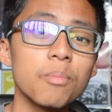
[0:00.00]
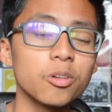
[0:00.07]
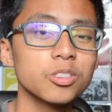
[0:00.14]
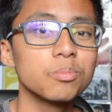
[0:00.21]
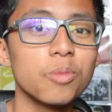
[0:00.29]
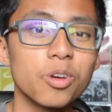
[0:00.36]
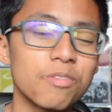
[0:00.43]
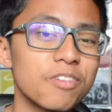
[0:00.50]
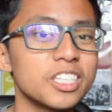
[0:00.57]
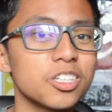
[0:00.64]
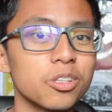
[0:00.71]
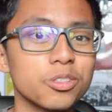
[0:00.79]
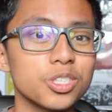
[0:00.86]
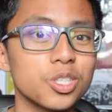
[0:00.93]
most
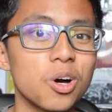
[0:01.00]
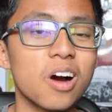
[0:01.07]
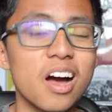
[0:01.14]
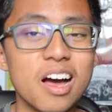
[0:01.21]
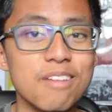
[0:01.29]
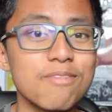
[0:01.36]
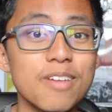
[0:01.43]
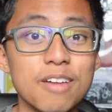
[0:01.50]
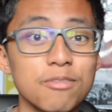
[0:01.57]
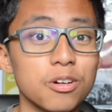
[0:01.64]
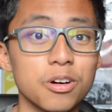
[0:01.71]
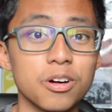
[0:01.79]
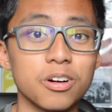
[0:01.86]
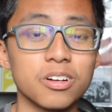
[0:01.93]
motivational song I've ever
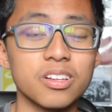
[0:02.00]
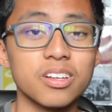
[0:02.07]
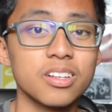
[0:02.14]
heard.